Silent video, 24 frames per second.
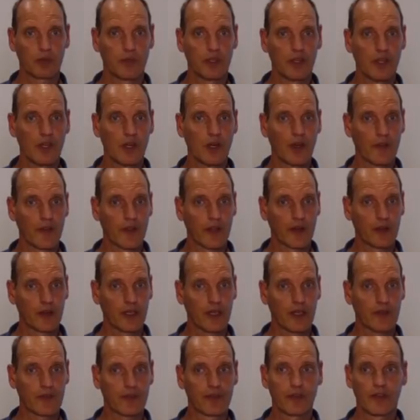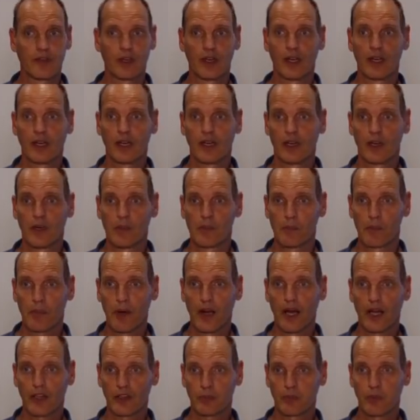we know that if
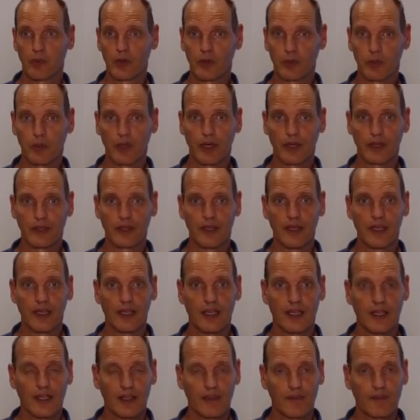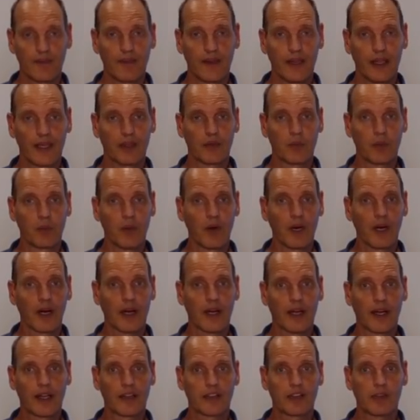pi is 0.1, then y
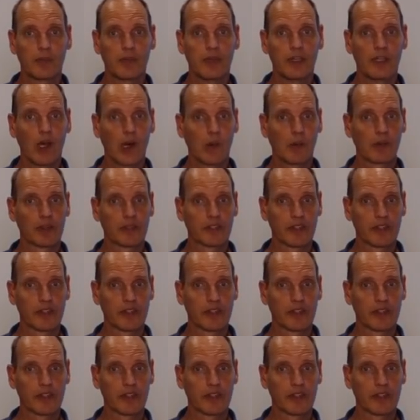has the binomial